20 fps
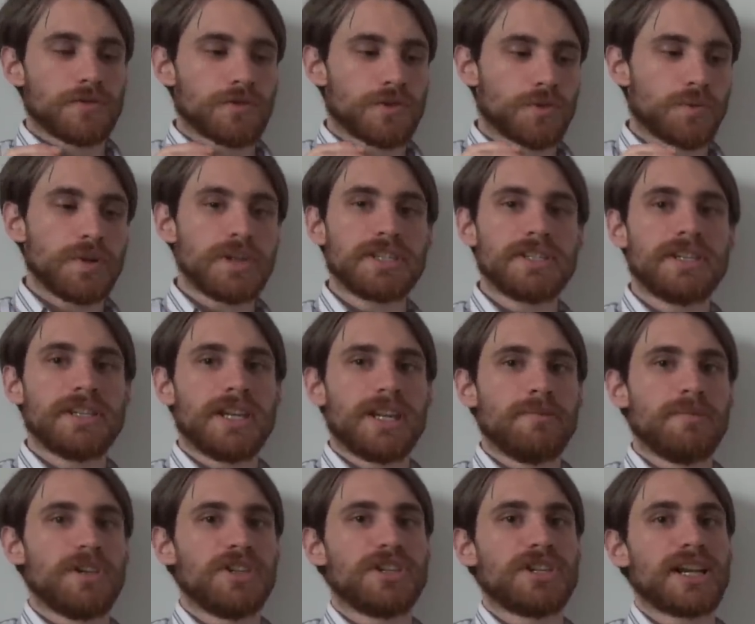Twisted
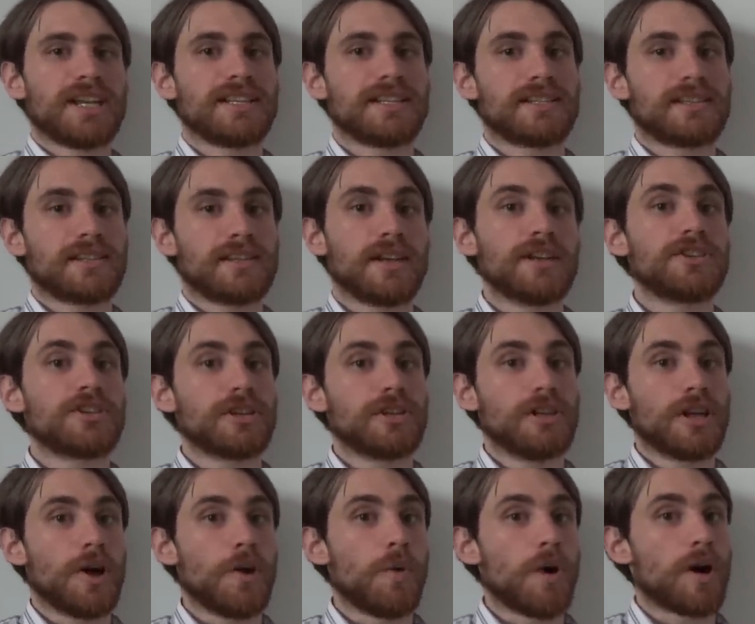Image has such a
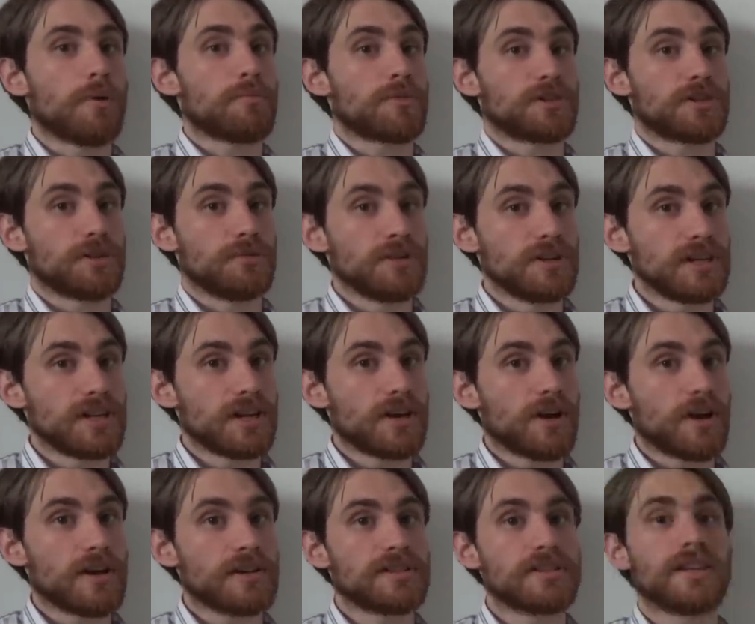low opportunity
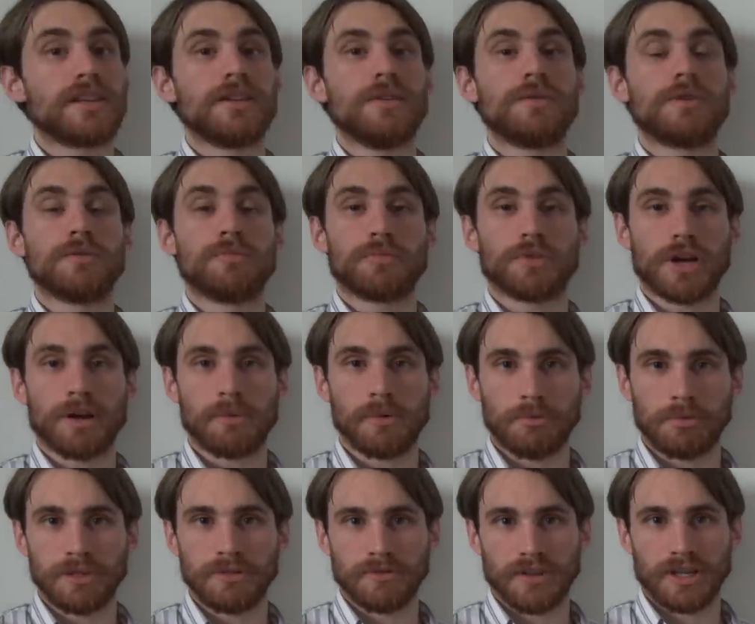cost that you could
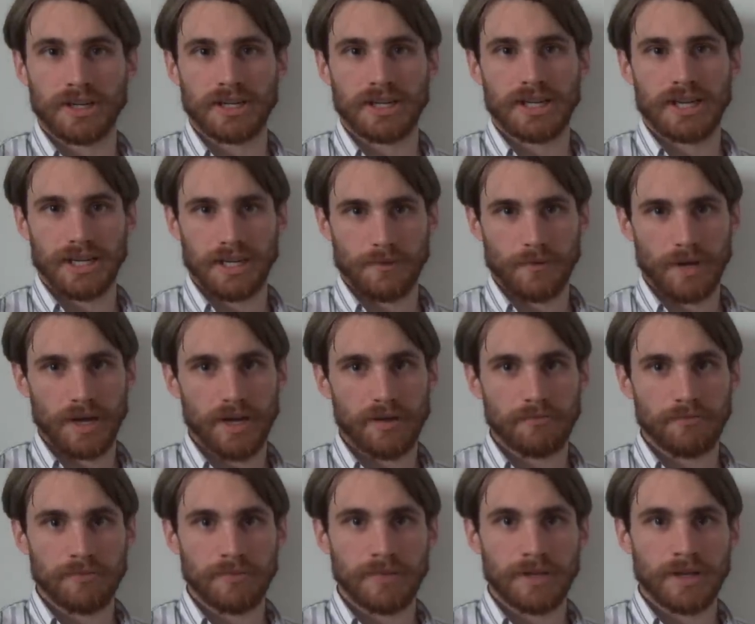probably run it
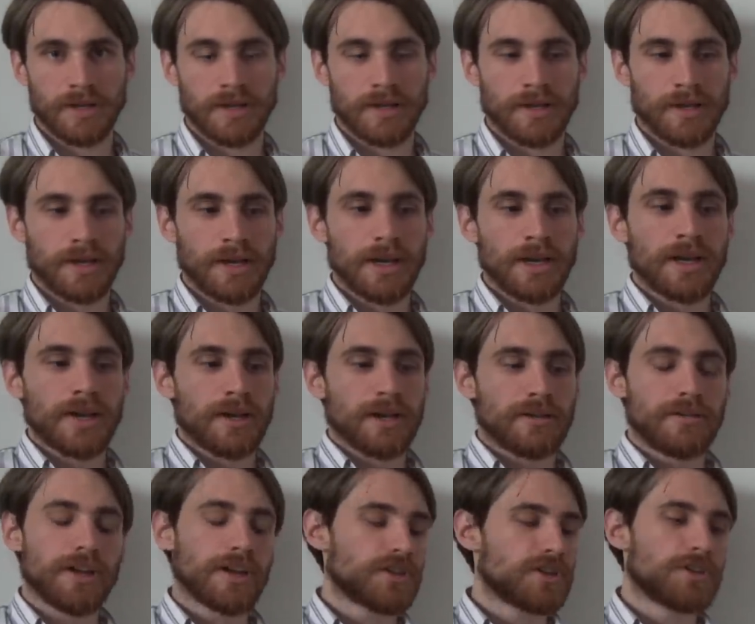anyway.
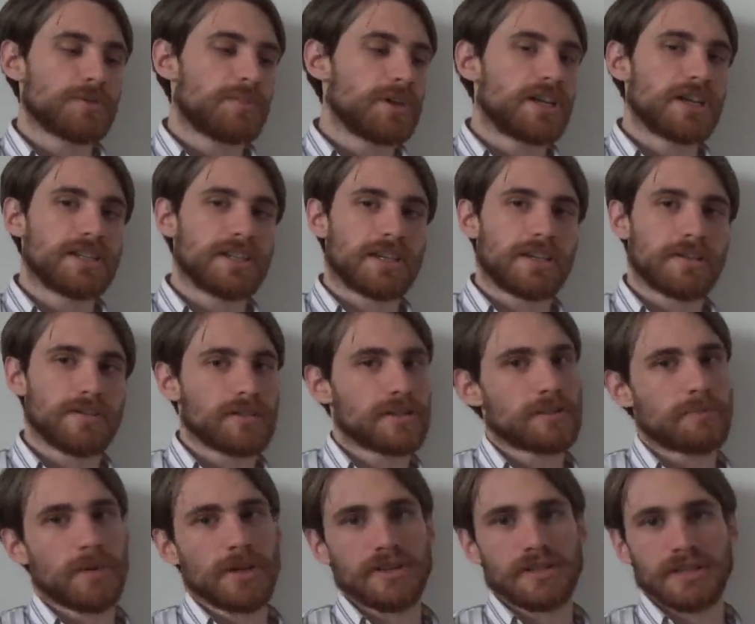Not just because it
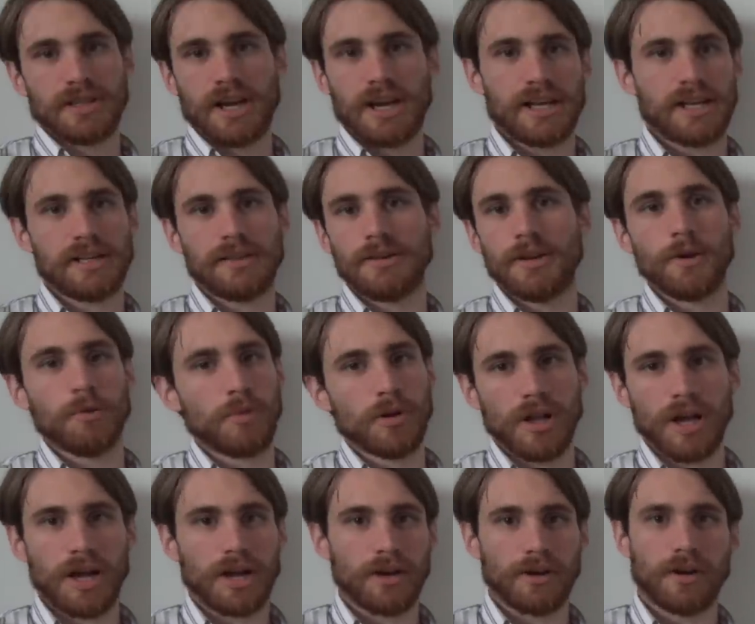kills Spellskite and
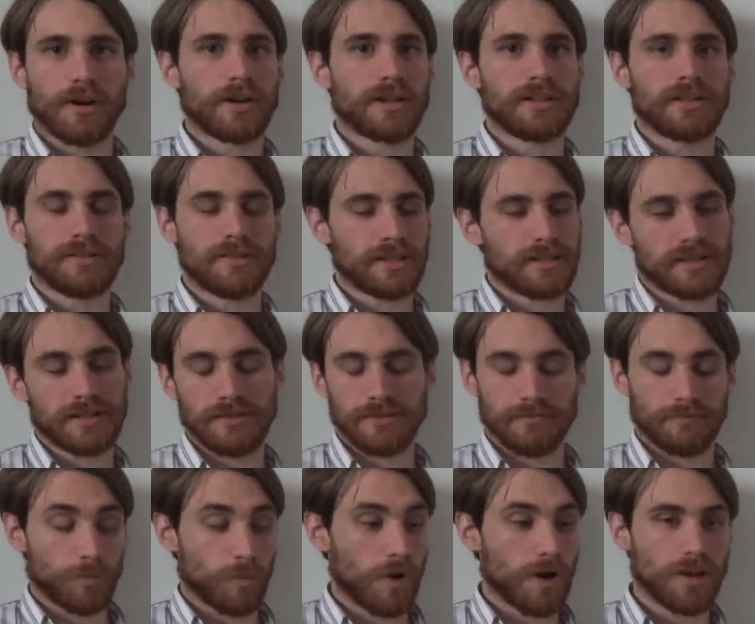Noble Hierarch and its
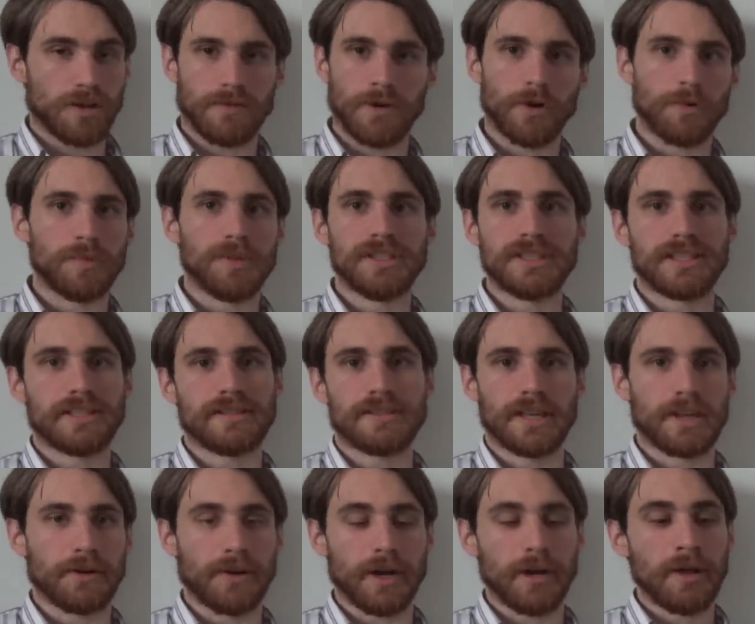Wall of Omens, et
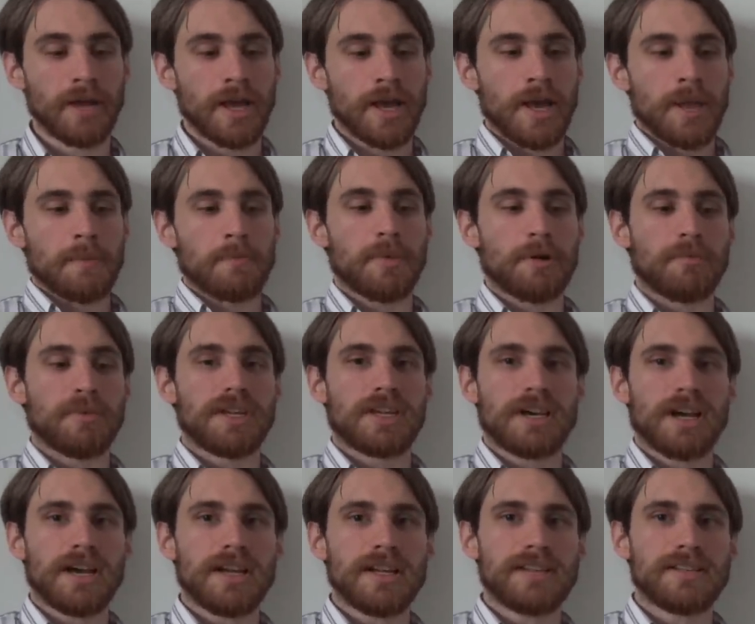cetera, but
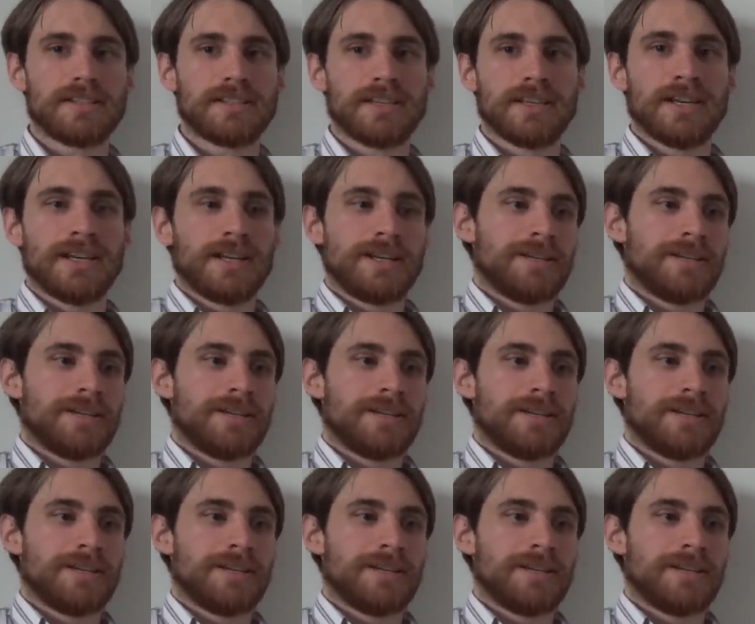because